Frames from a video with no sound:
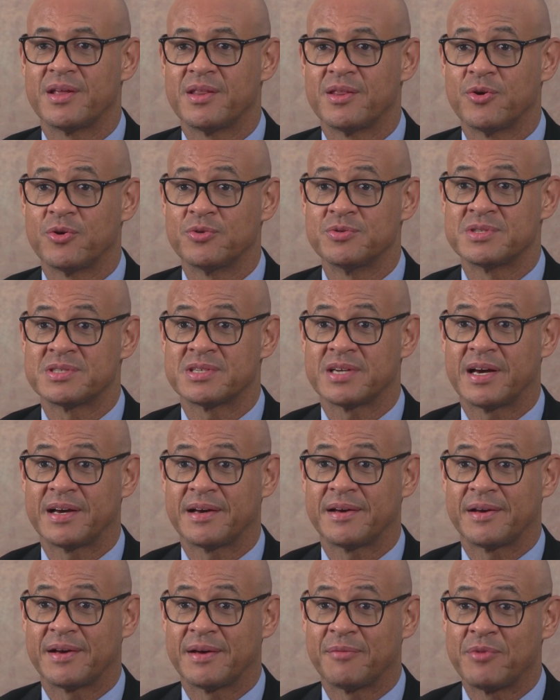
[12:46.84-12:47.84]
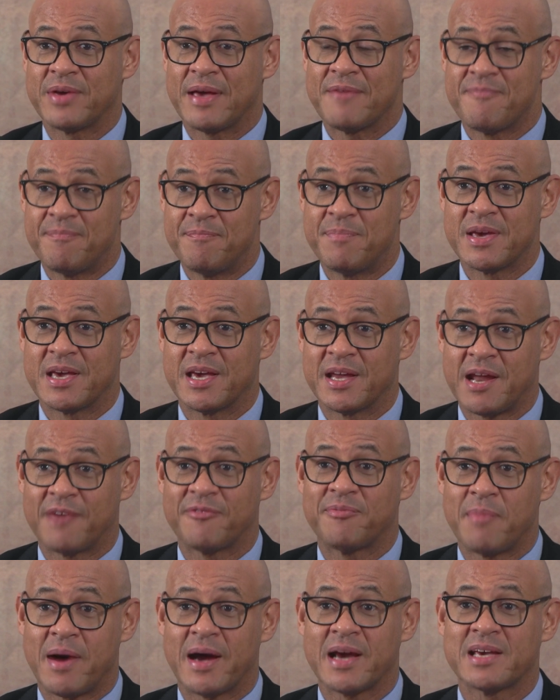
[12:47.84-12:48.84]
Those, we have big
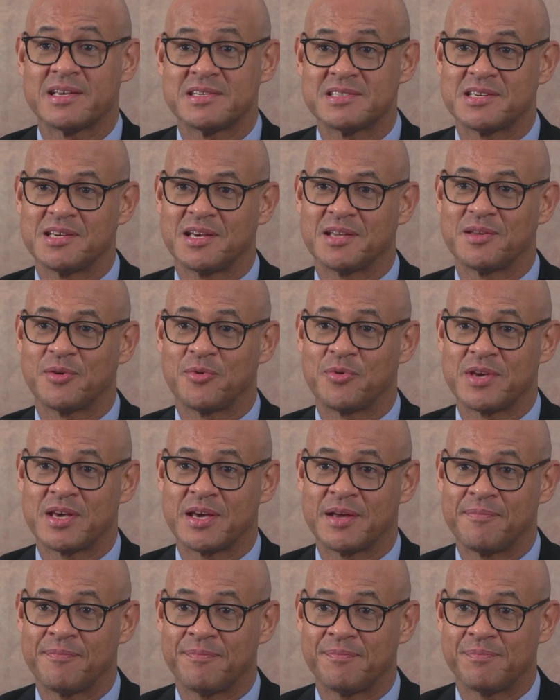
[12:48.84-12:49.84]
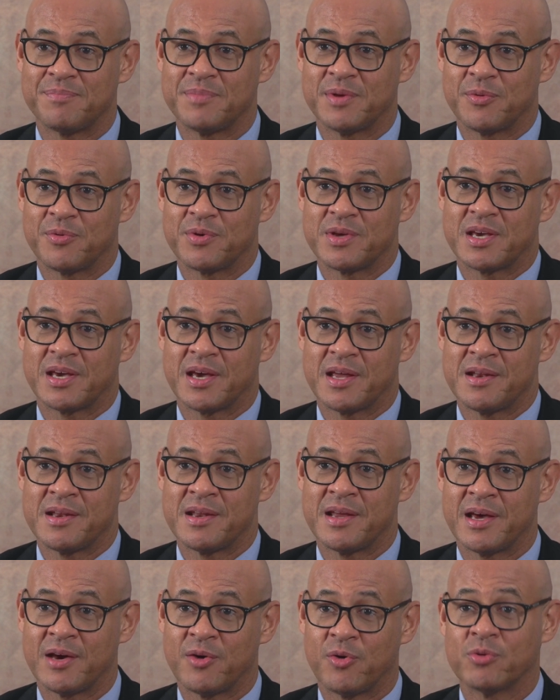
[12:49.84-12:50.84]
enough markets here that we
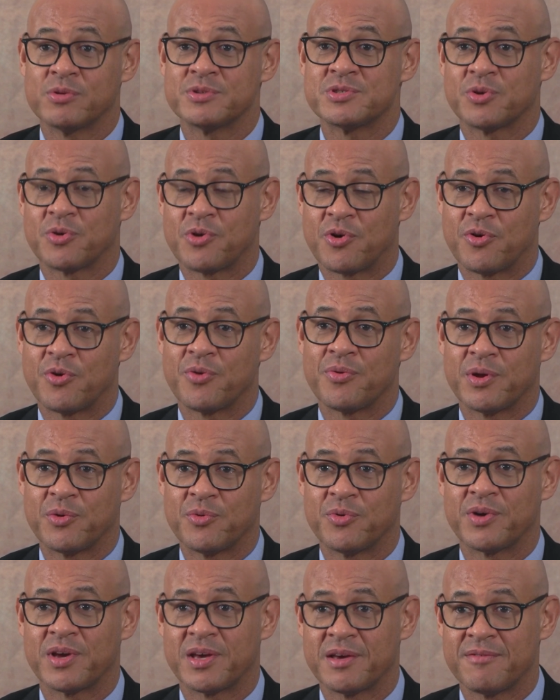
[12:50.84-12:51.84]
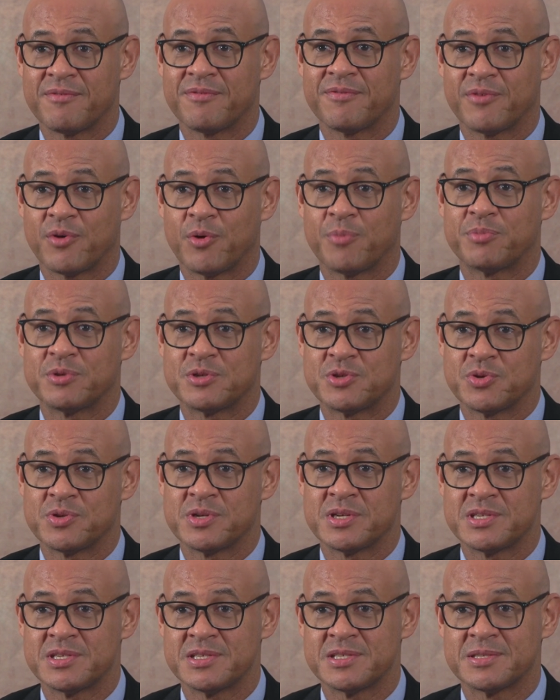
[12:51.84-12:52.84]
can also grow, that will give
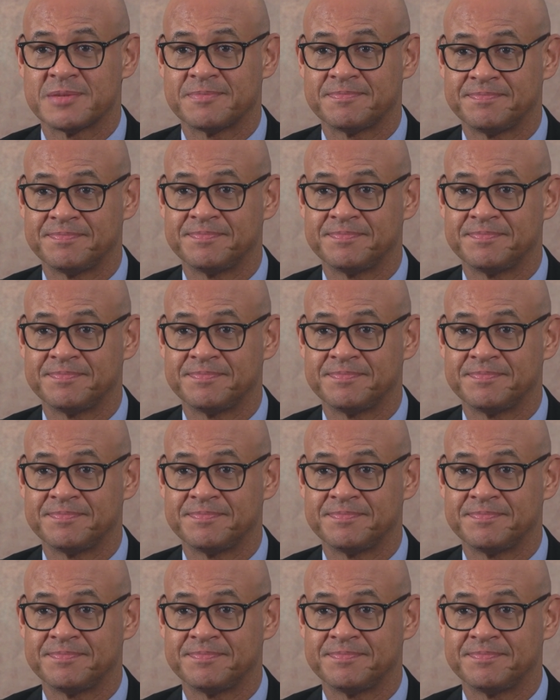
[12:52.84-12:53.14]
opportunities.